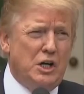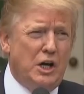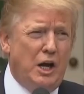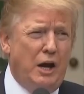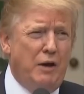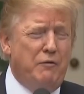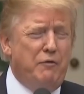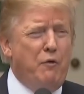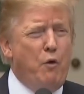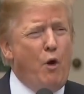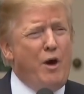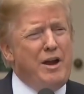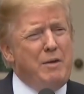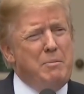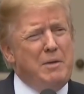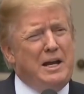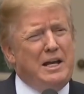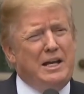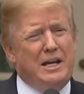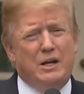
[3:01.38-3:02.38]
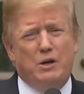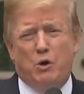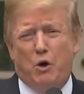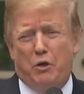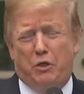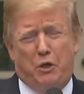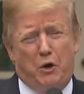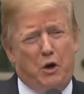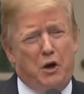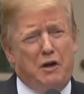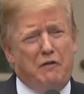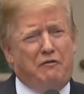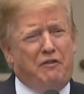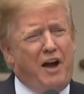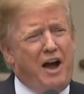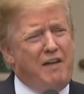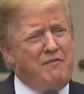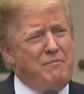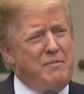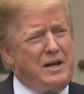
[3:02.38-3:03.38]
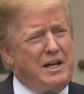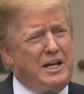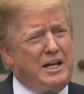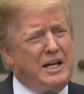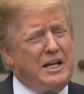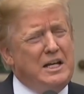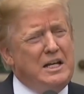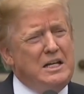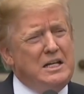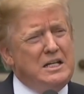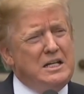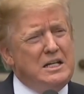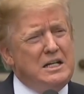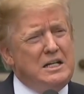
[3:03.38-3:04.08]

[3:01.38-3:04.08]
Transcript: and $40 million or $35 million,